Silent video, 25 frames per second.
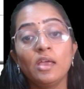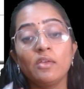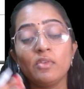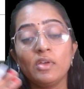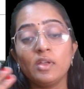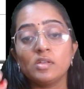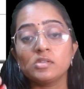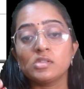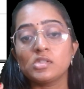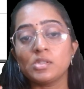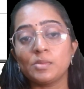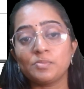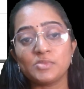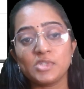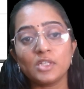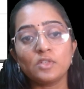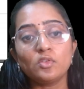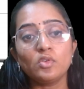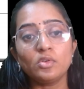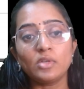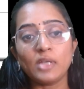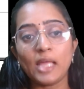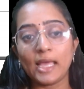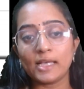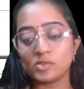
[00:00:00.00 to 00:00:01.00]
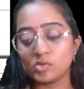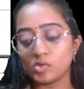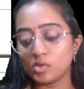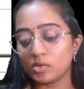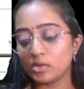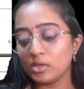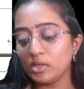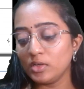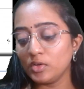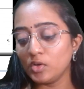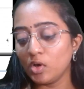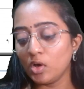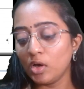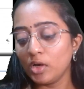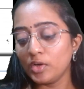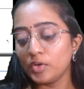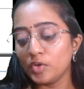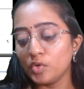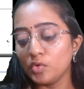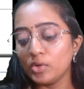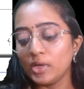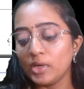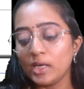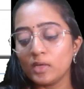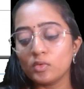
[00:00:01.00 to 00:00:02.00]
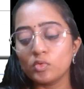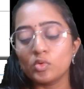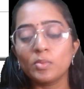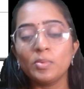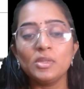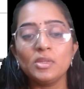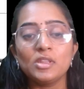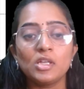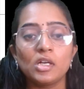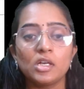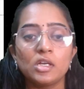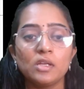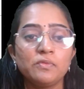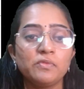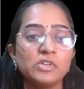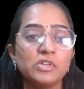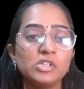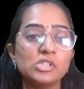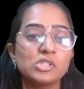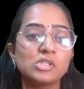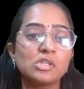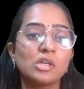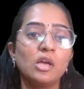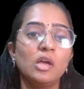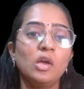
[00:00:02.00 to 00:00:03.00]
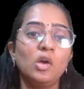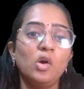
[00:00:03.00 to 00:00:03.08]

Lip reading: where you are subject to tax audit, your due date would be 31st